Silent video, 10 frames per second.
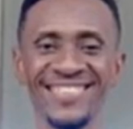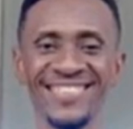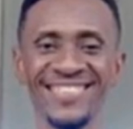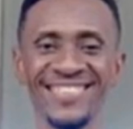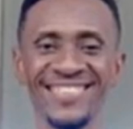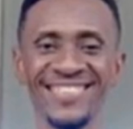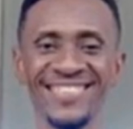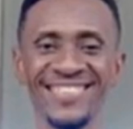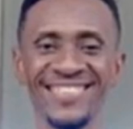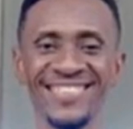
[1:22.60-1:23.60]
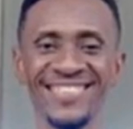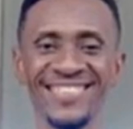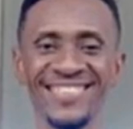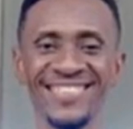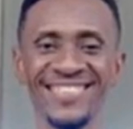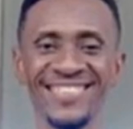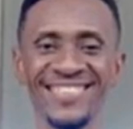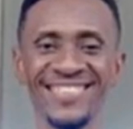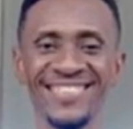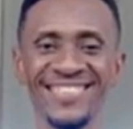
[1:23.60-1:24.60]

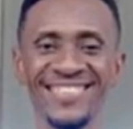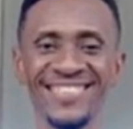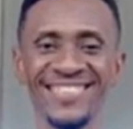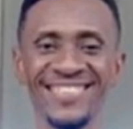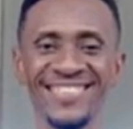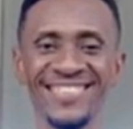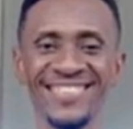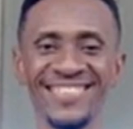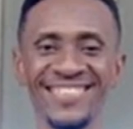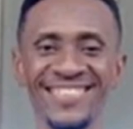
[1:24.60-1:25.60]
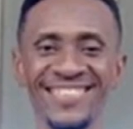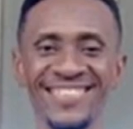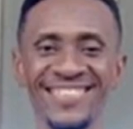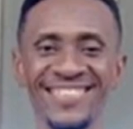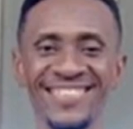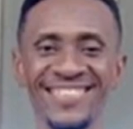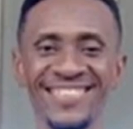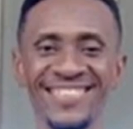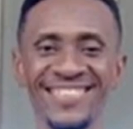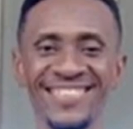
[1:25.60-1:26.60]

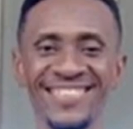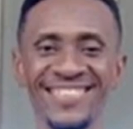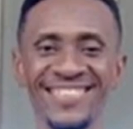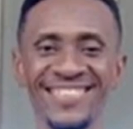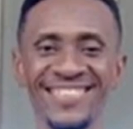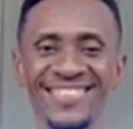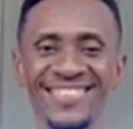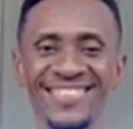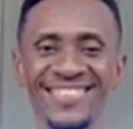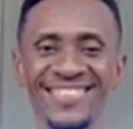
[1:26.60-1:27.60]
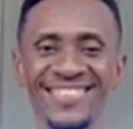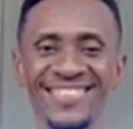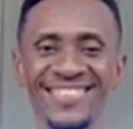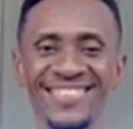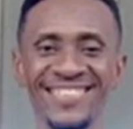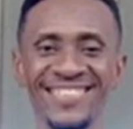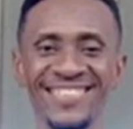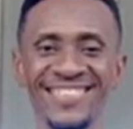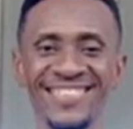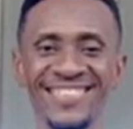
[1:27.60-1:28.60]

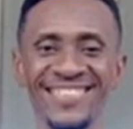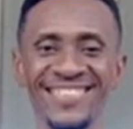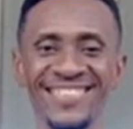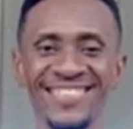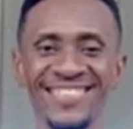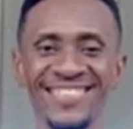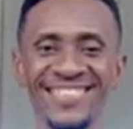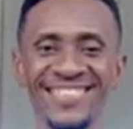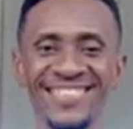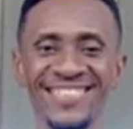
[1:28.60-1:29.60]
[no speech]